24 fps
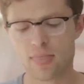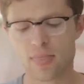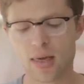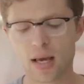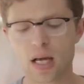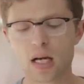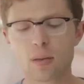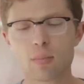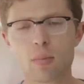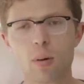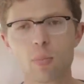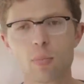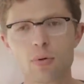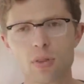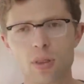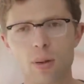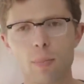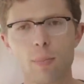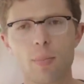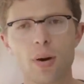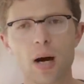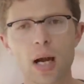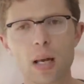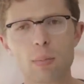they come up with a
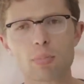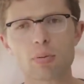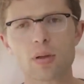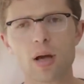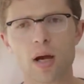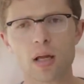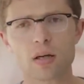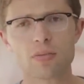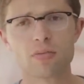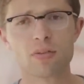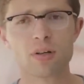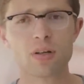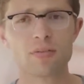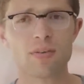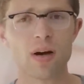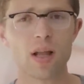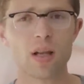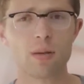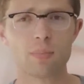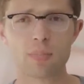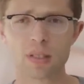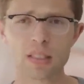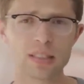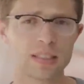pipeline for
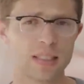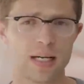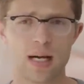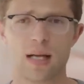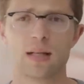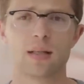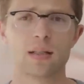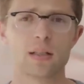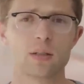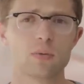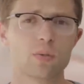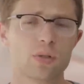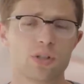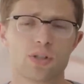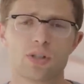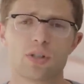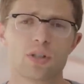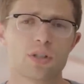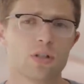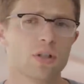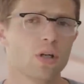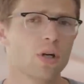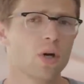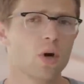developing talent, which
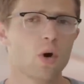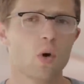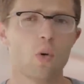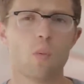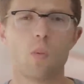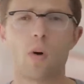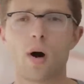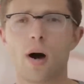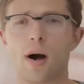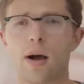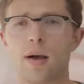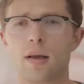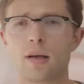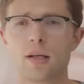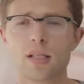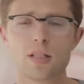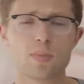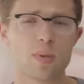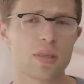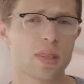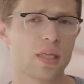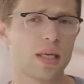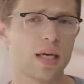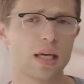is why in
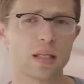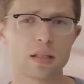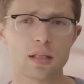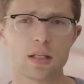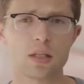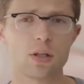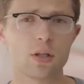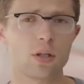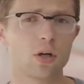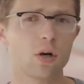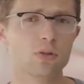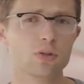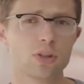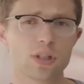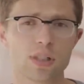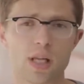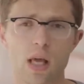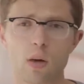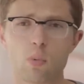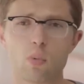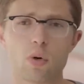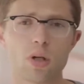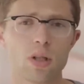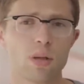Elizabethan England, you don't just
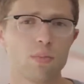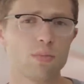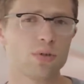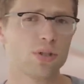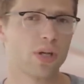get William